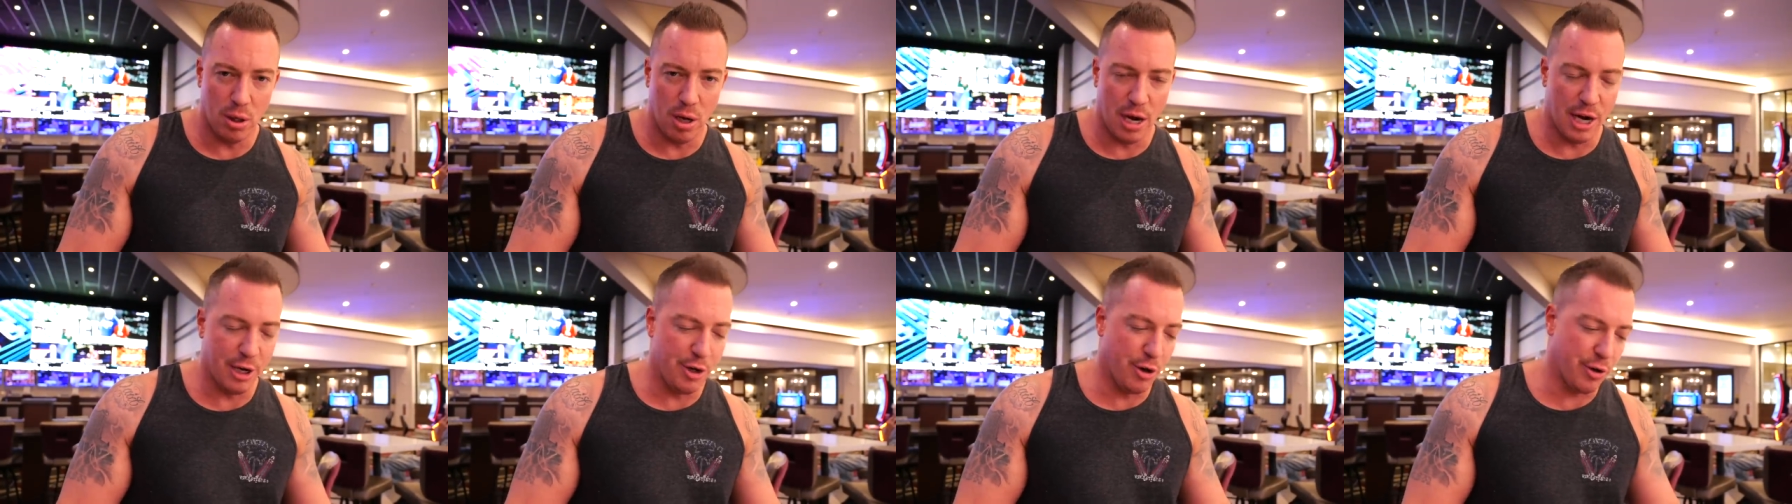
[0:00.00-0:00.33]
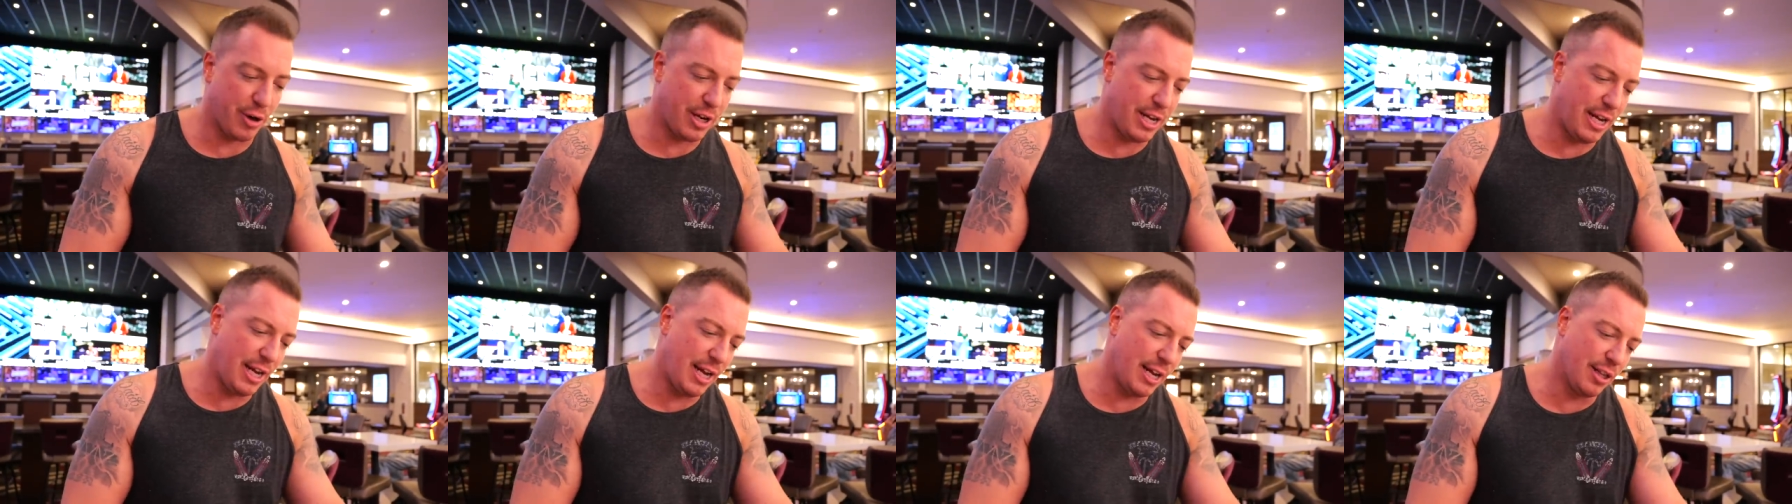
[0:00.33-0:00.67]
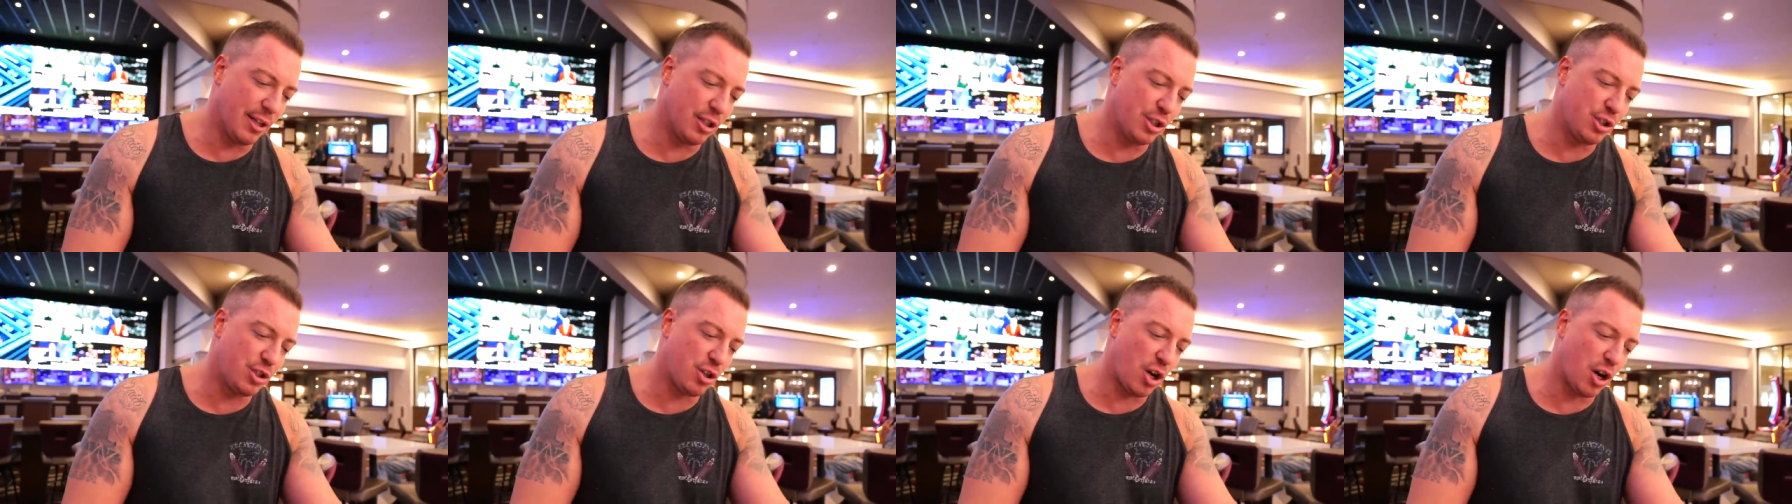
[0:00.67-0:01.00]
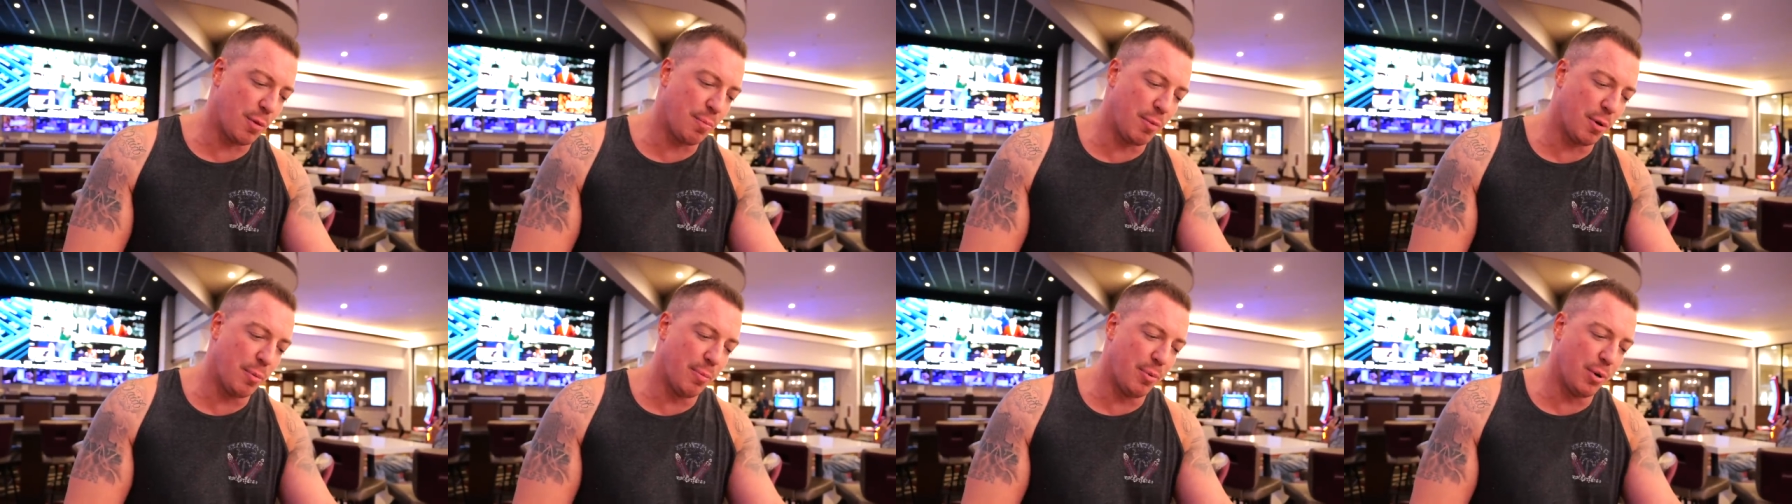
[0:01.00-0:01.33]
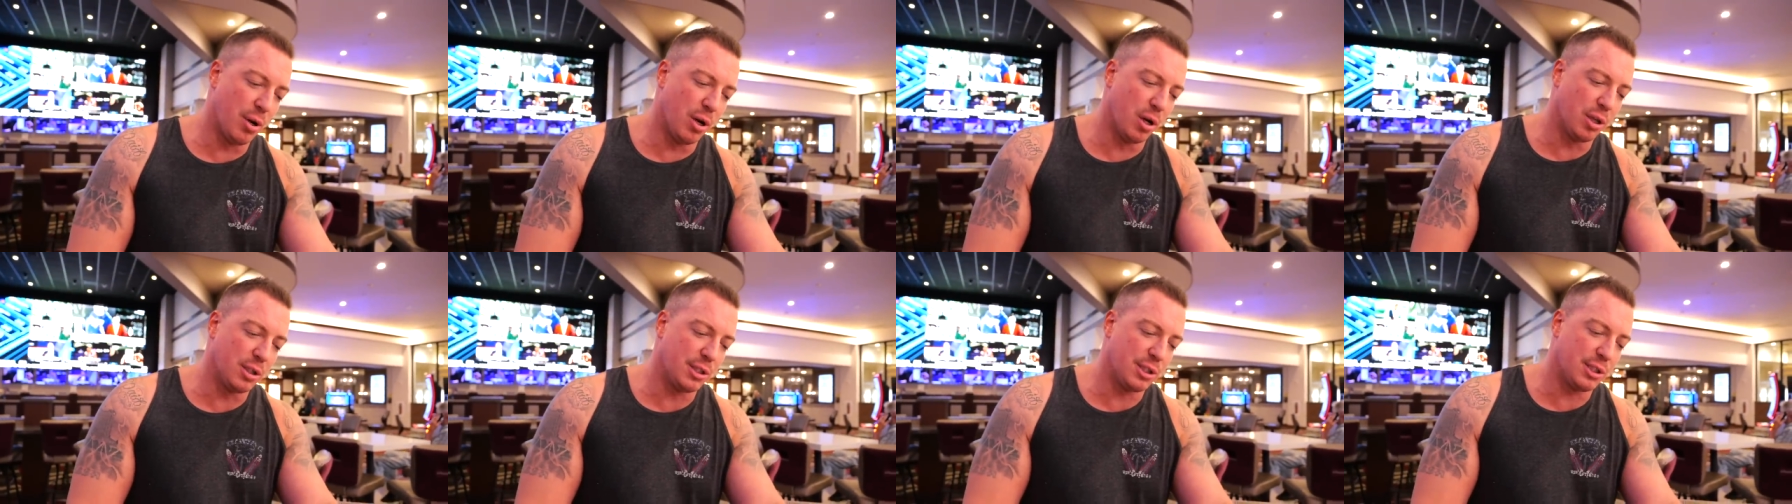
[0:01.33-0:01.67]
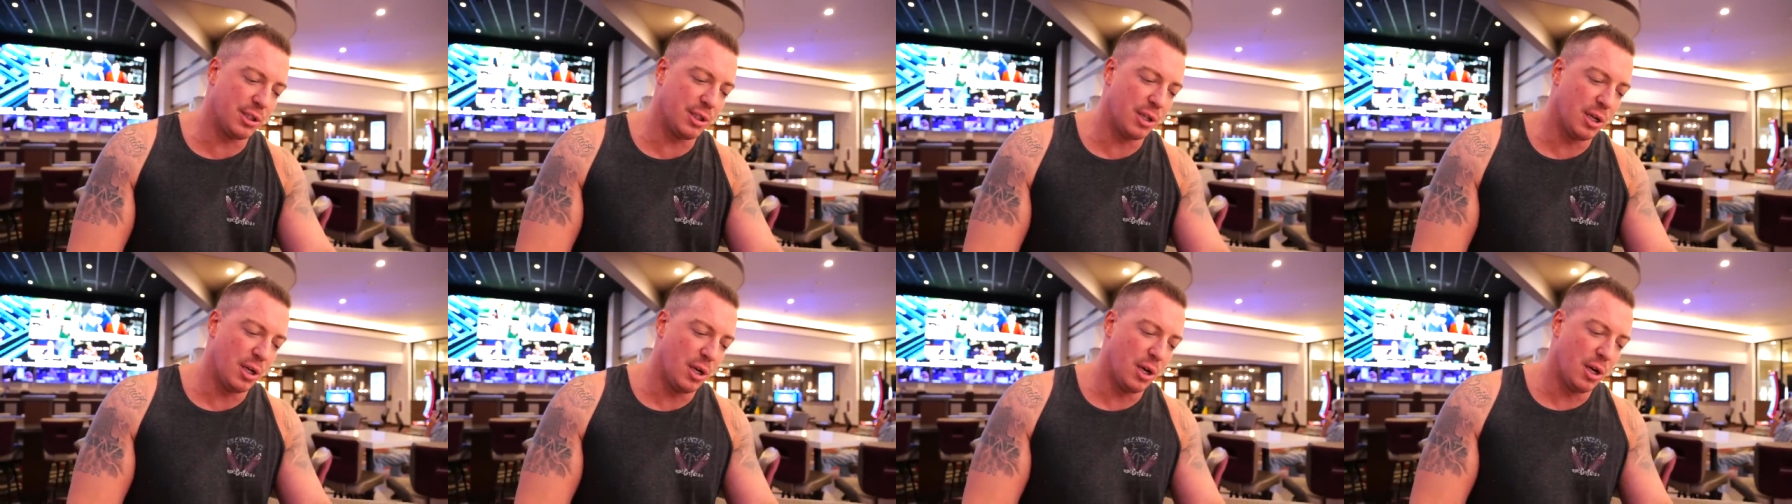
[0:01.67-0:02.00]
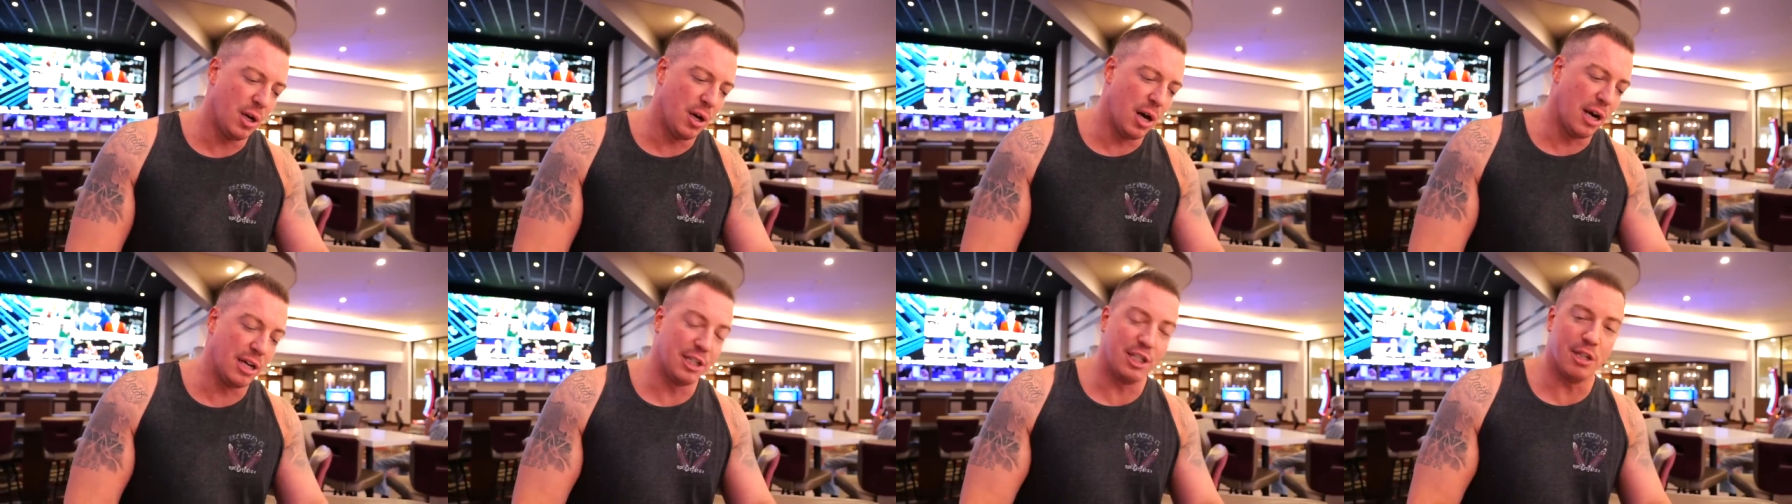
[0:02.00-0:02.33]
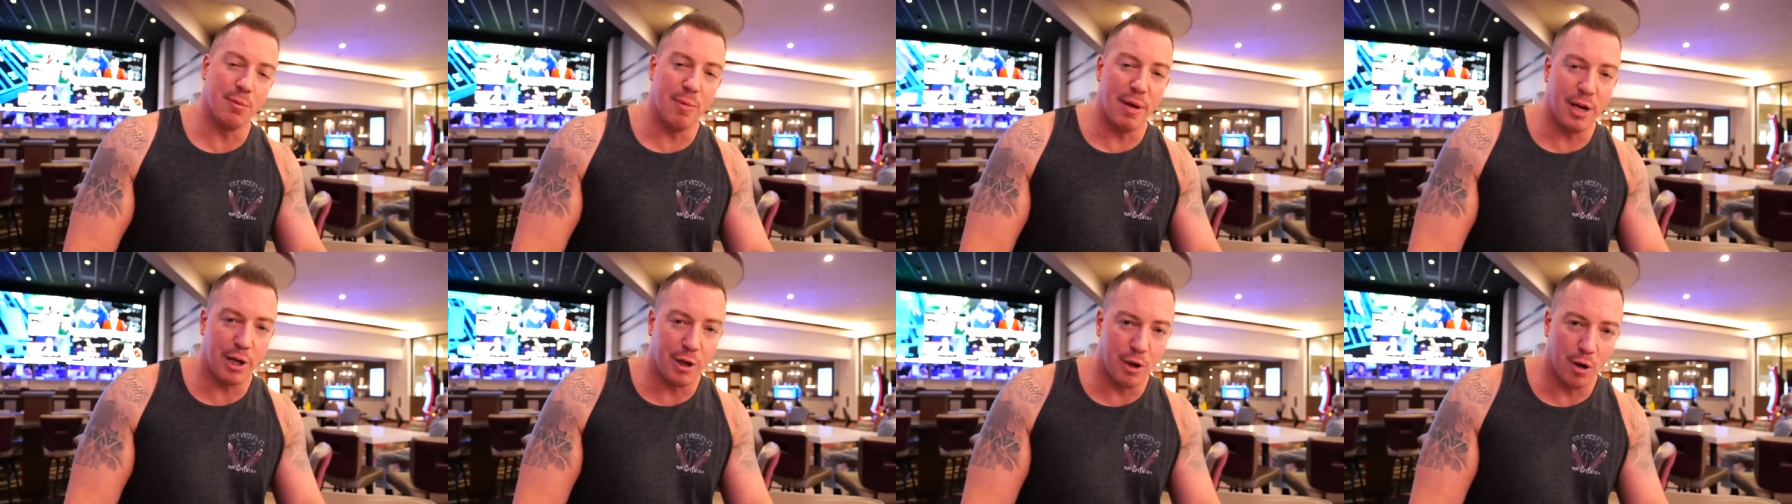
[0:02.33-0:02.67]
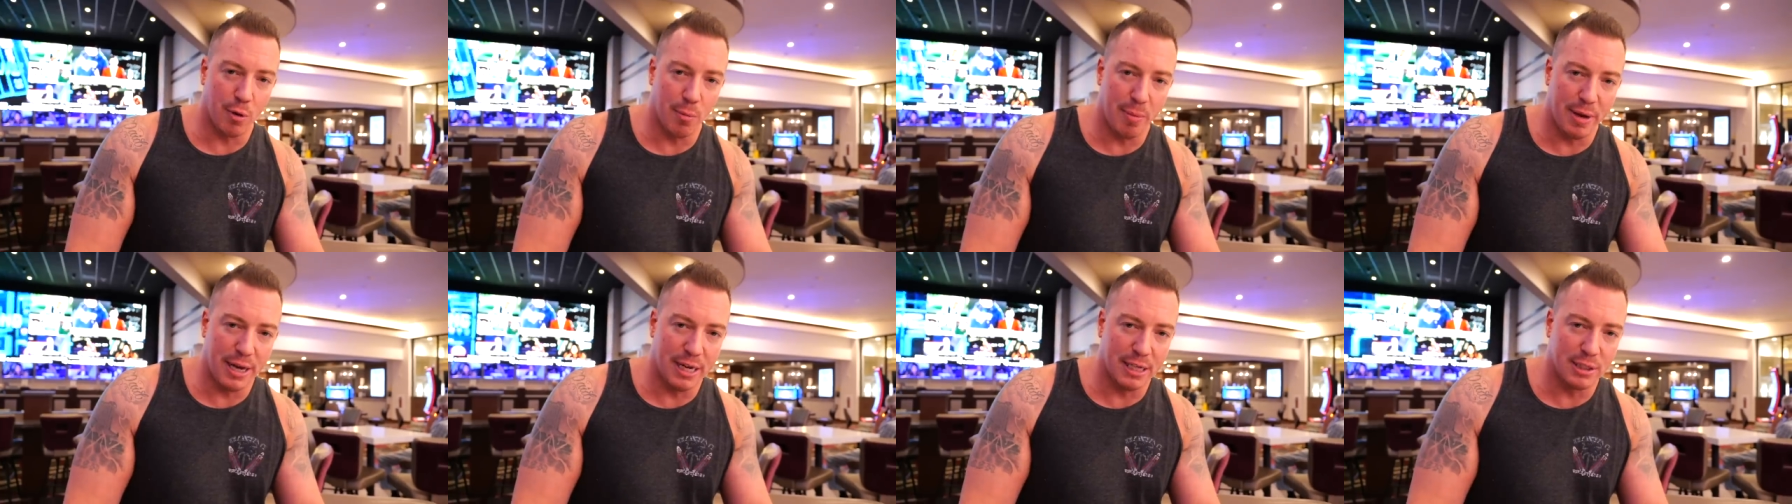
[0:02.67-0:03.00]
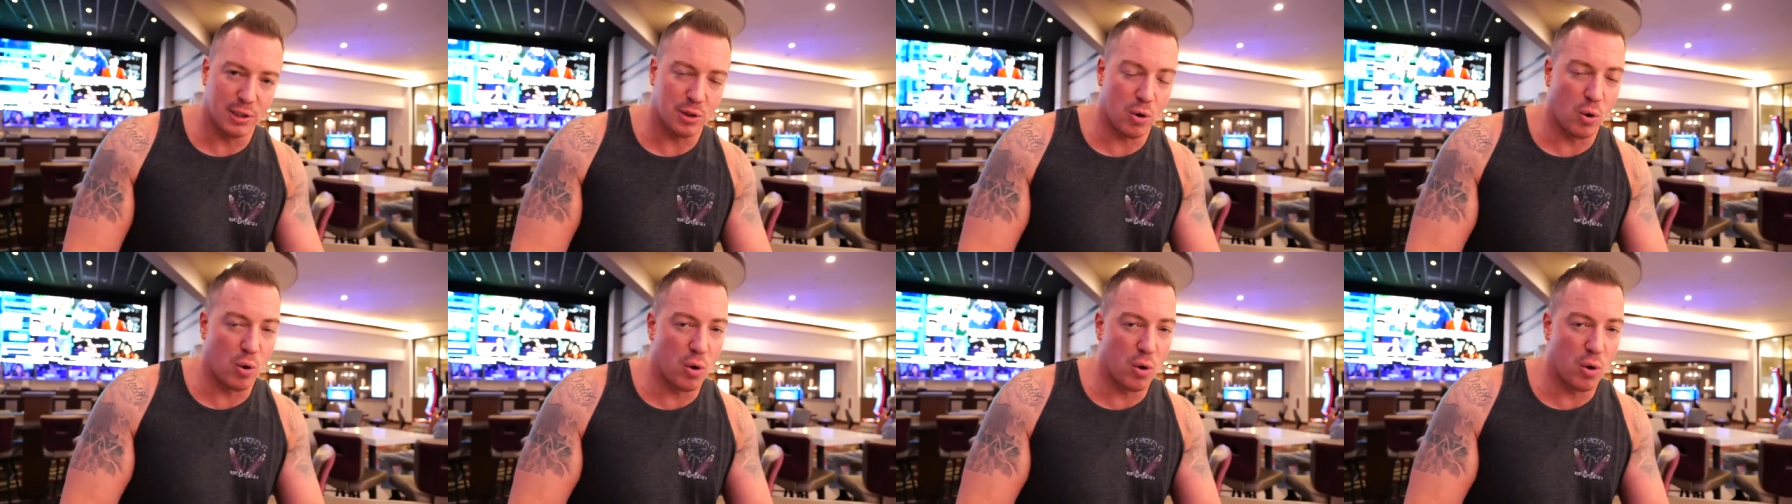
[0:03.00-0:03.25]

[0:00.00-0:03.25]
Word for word: And you're keying the sharper books uh, to make your bets.